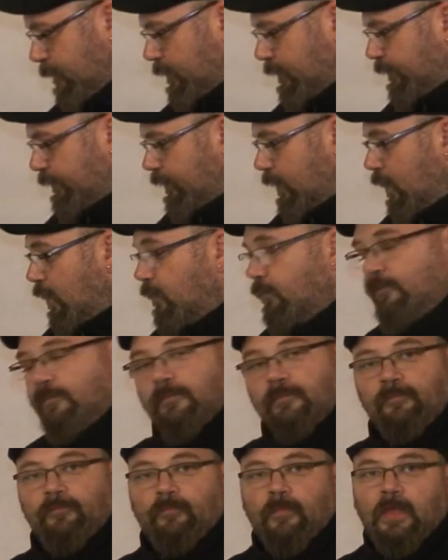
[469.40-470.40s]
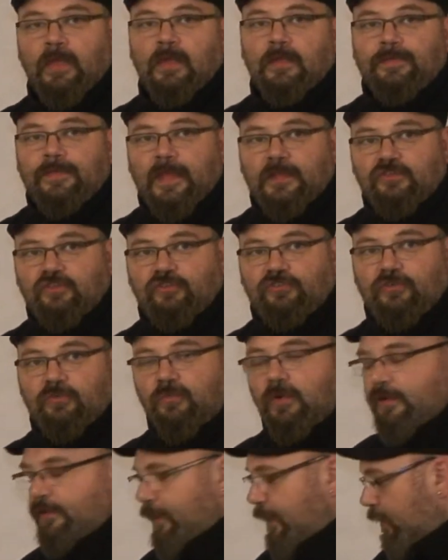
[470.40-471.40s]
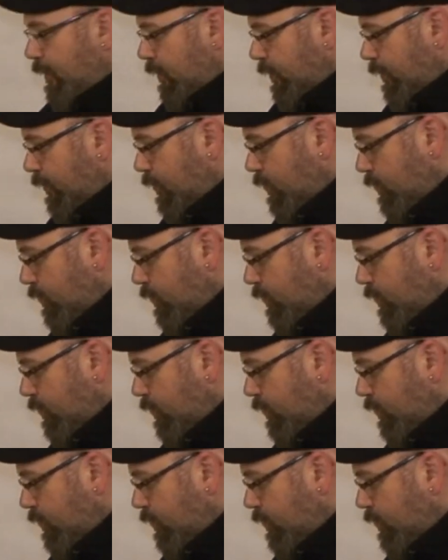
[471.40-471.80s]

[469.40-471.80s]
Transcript: So that's just a rundown on the